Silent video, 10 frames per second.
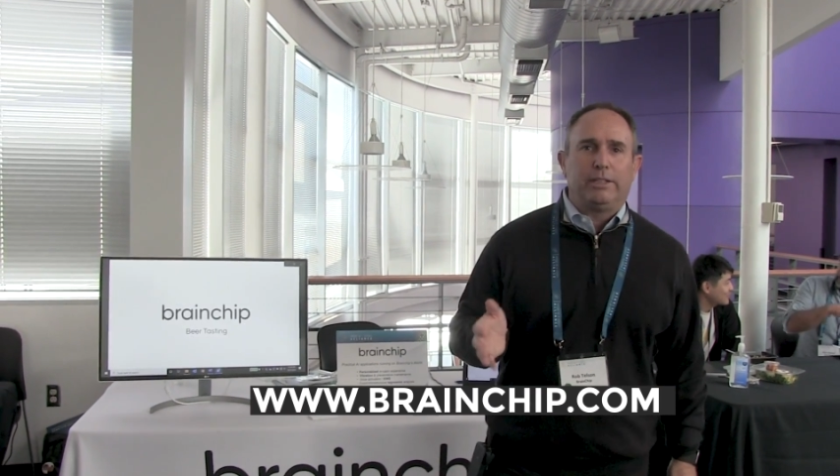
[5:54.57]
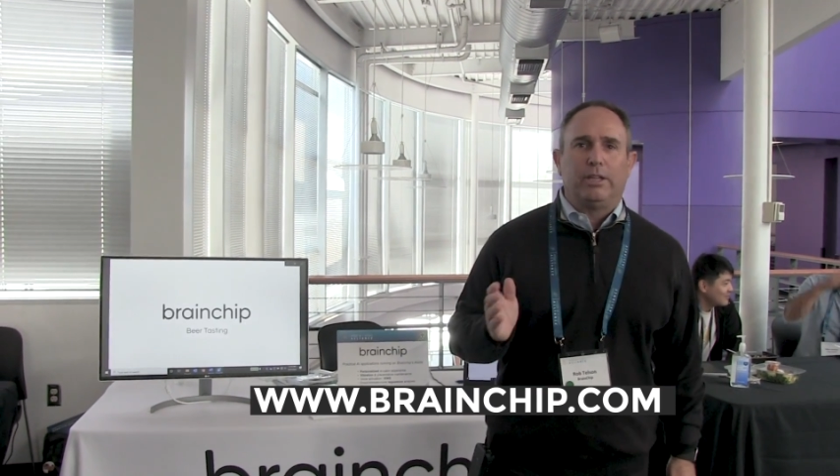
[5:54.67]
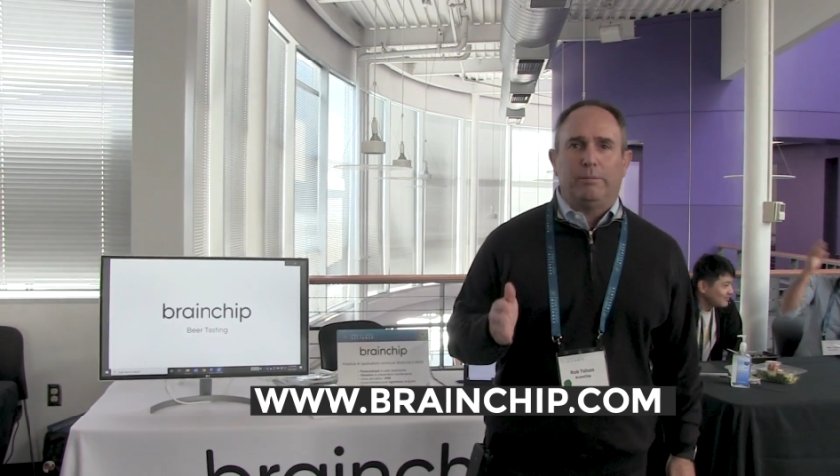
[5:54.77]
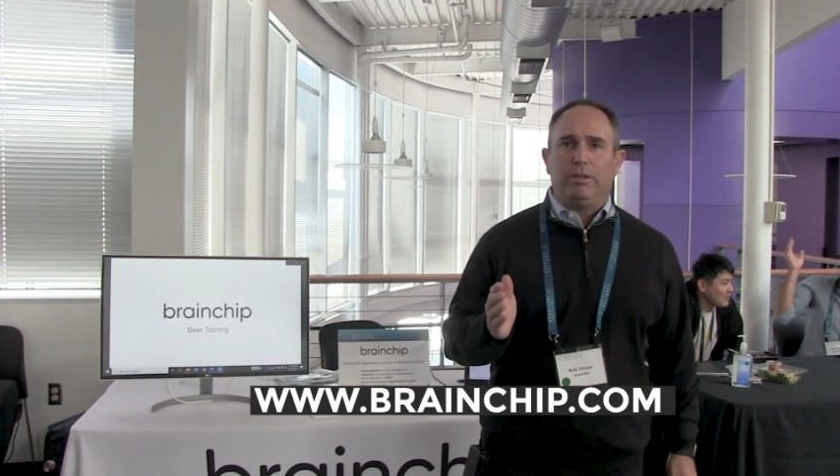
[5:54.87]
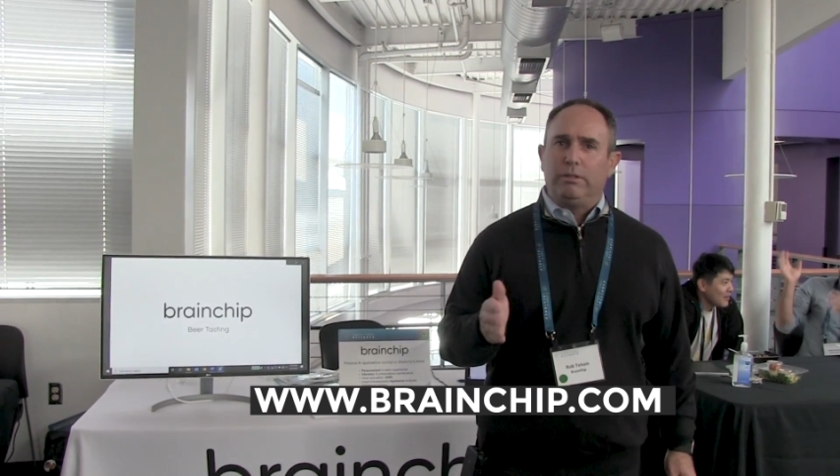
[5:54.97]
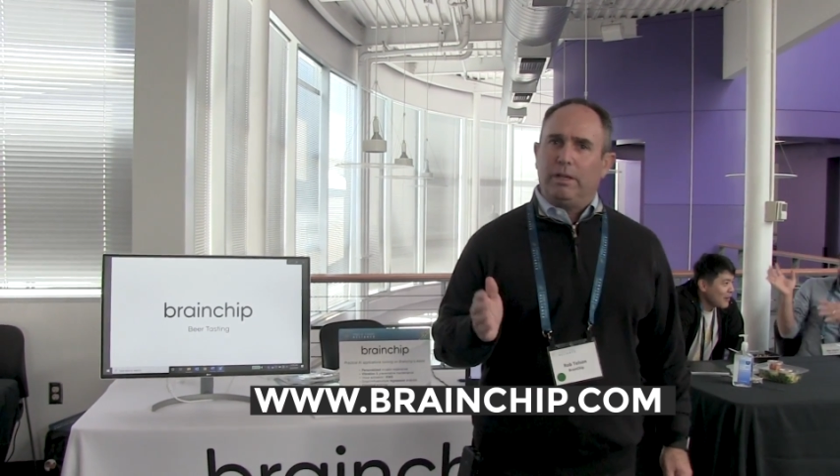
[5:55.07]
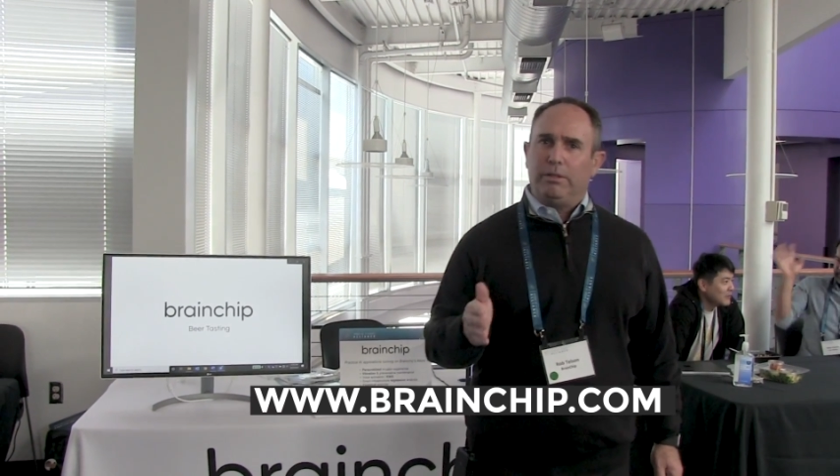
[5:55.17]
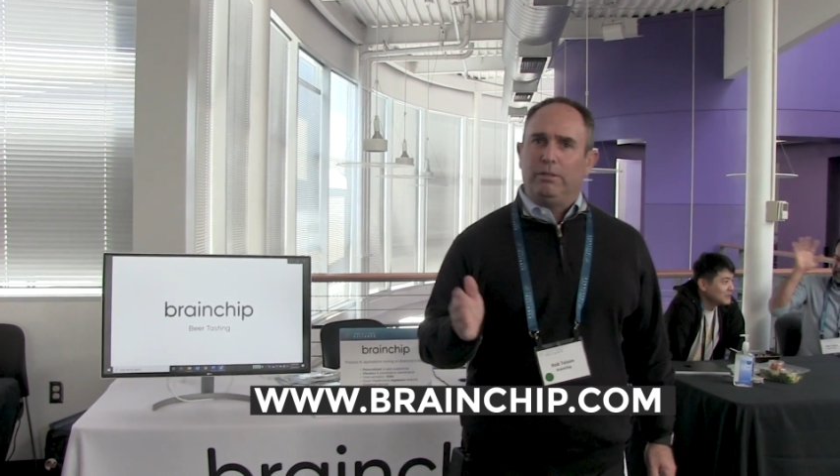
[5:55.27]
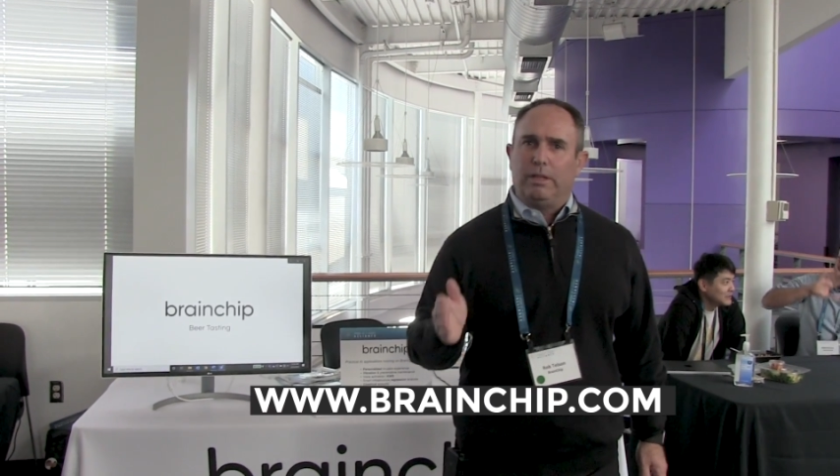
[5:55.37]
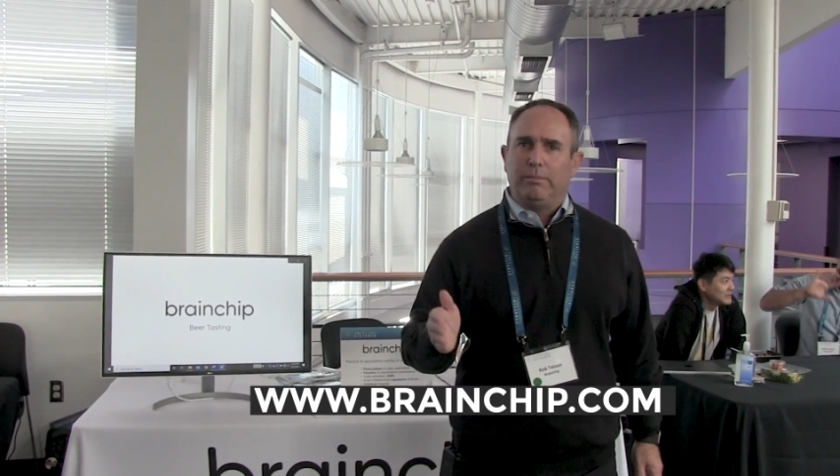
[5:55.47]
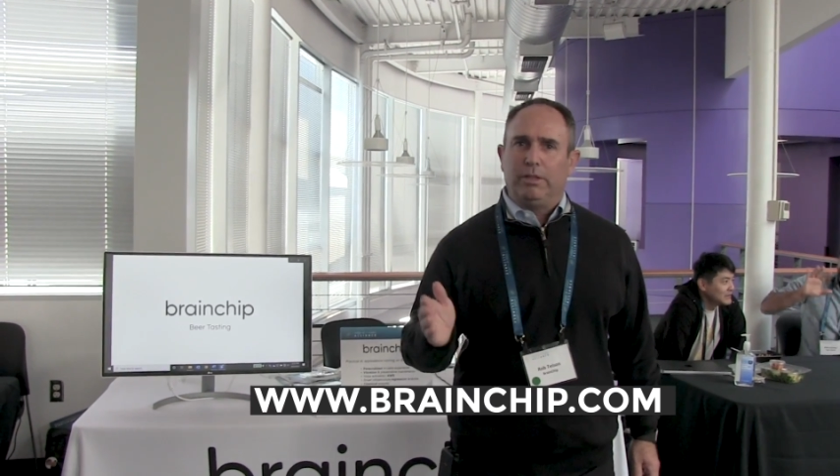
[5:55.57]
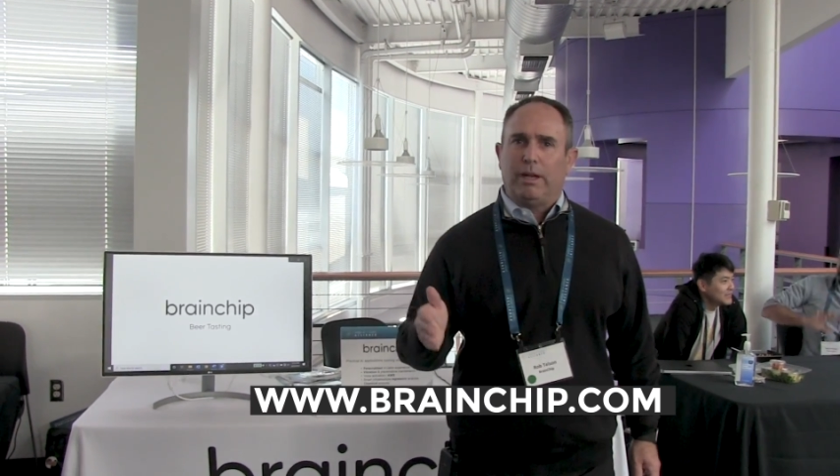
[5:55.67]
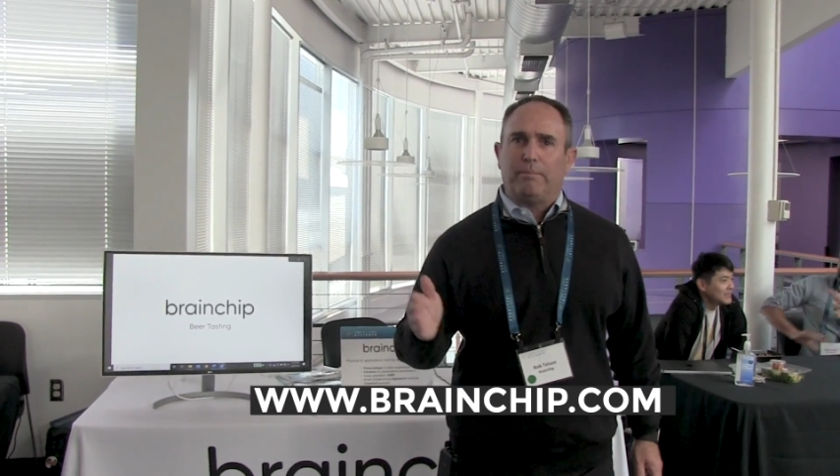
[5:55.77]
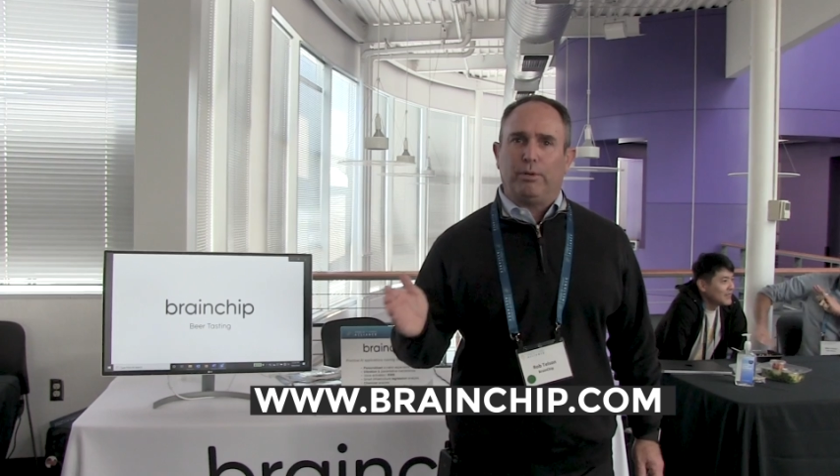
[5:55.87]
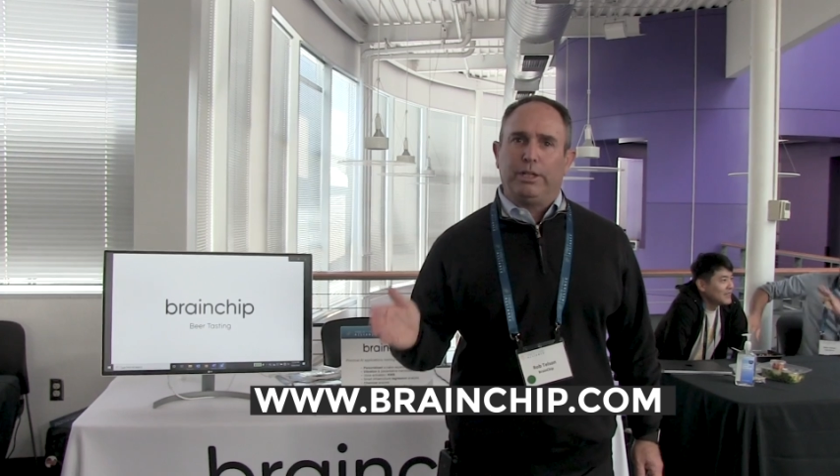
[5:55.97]

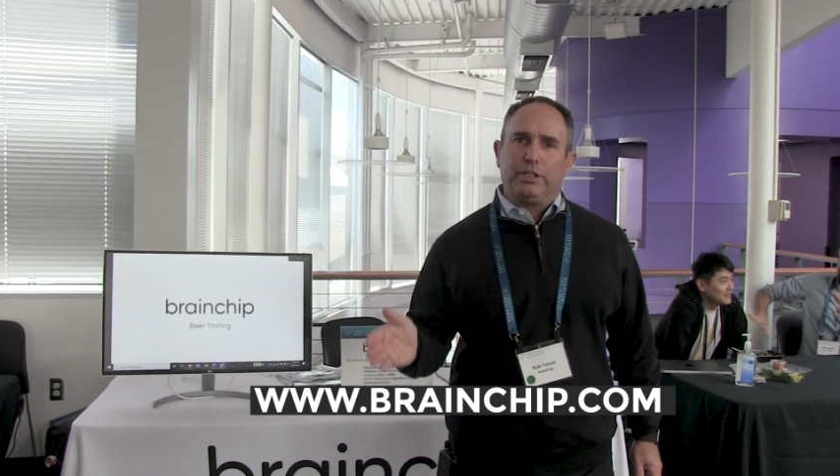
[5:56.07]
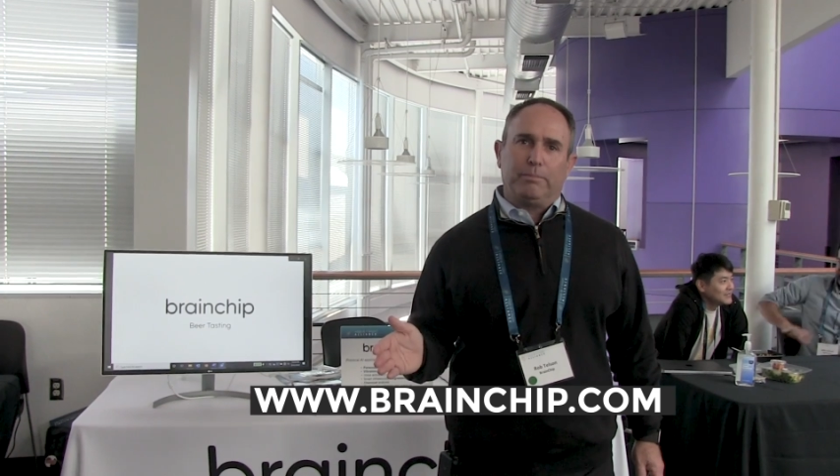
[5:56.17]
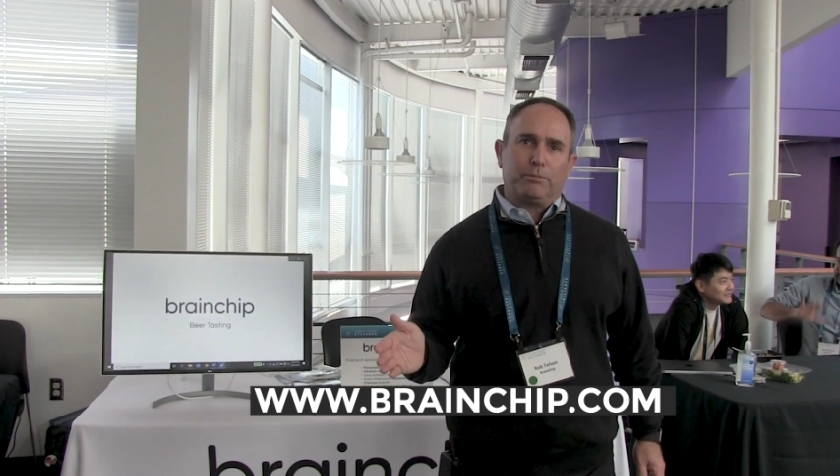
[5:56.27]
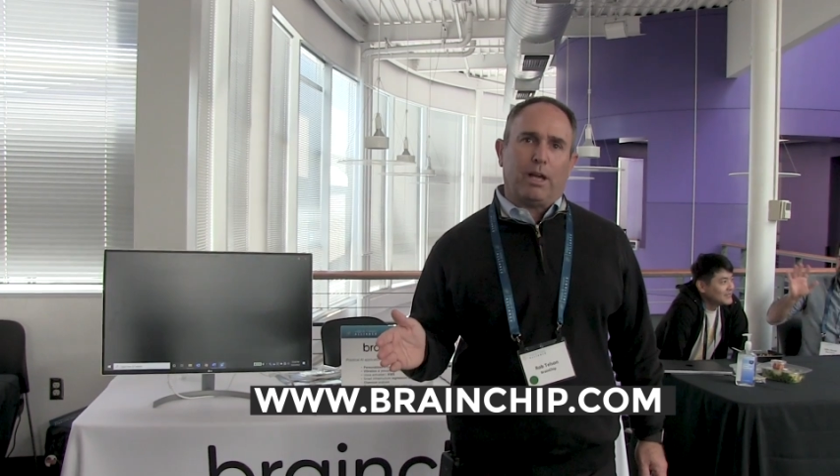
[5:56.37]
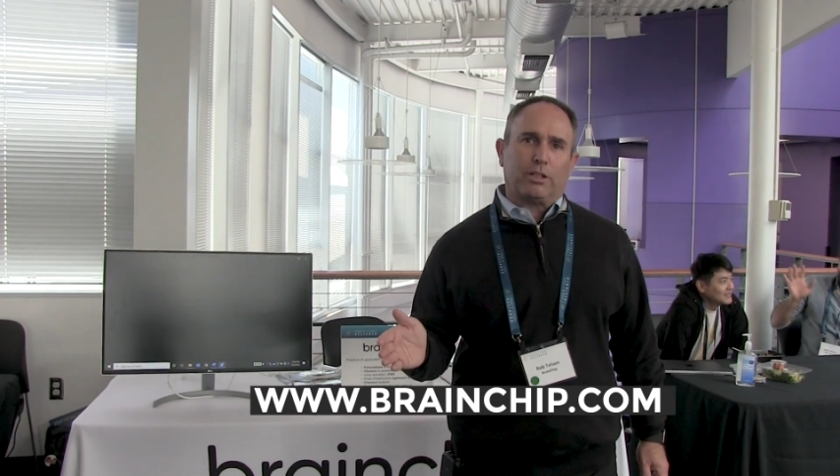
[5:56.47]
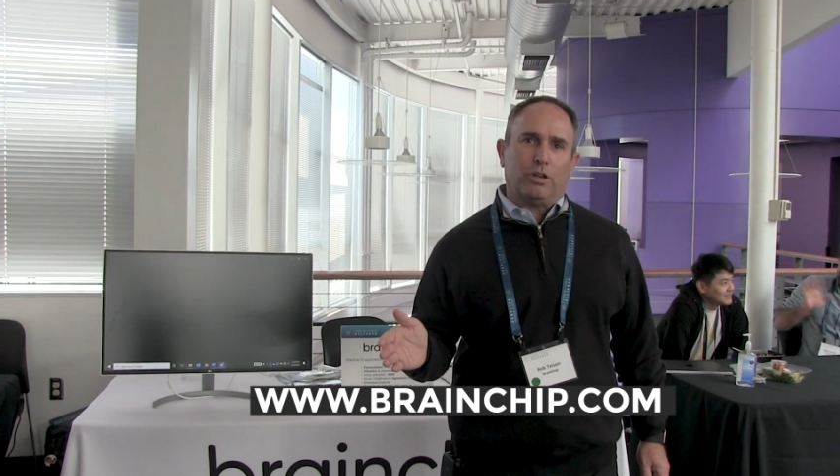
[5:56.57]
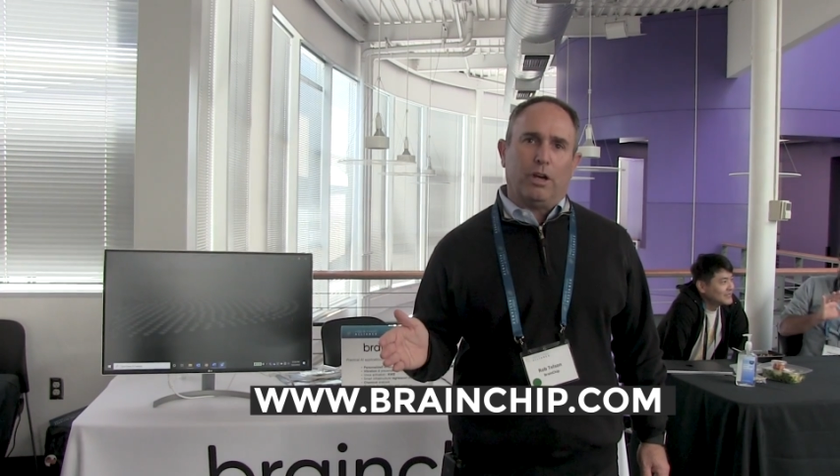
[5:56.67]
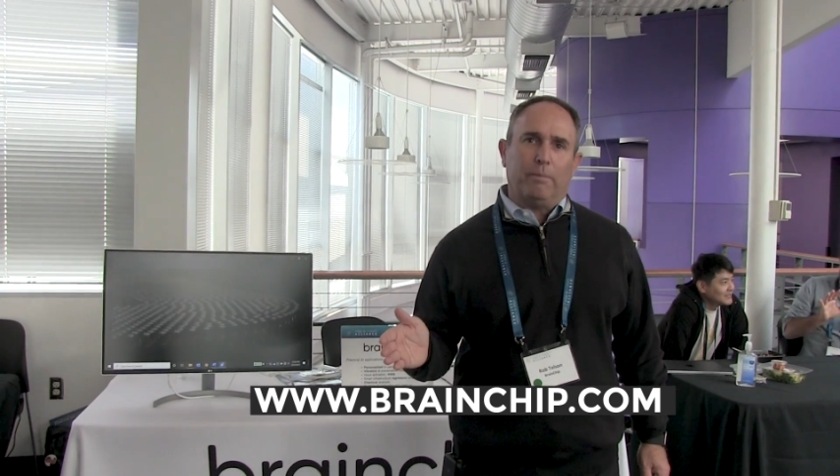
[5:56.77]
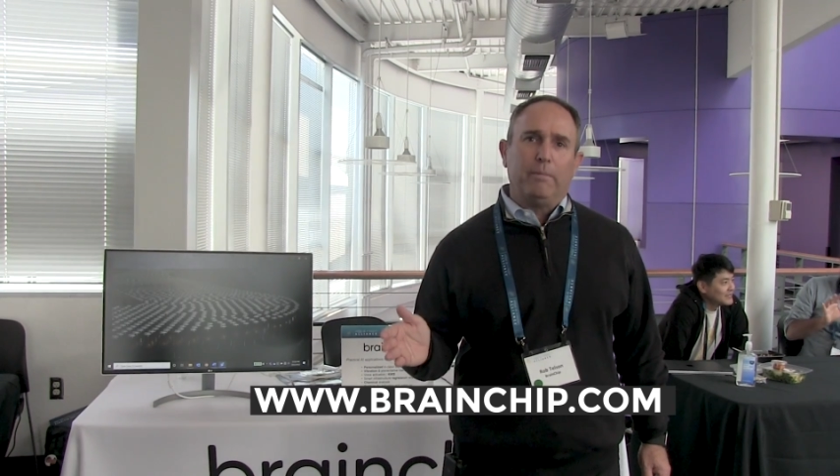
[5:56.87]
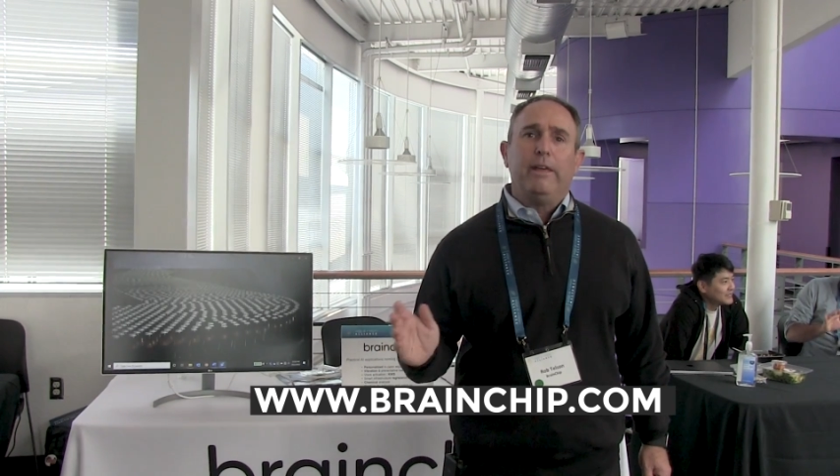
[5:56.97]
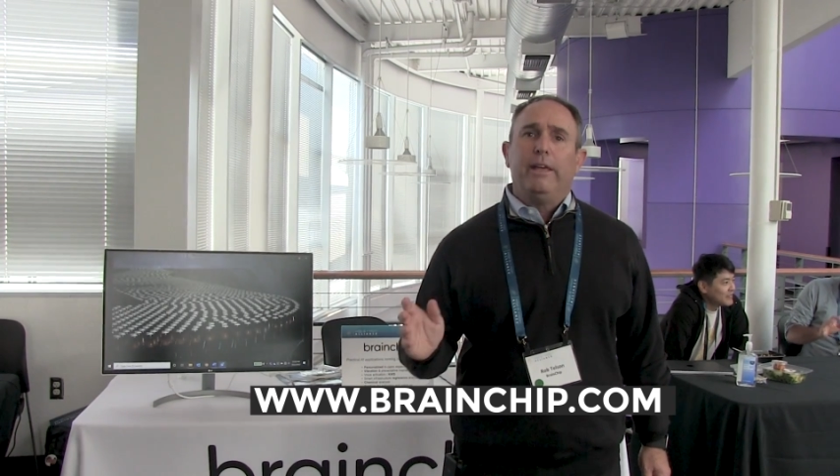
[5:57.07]
www.brainchip.com.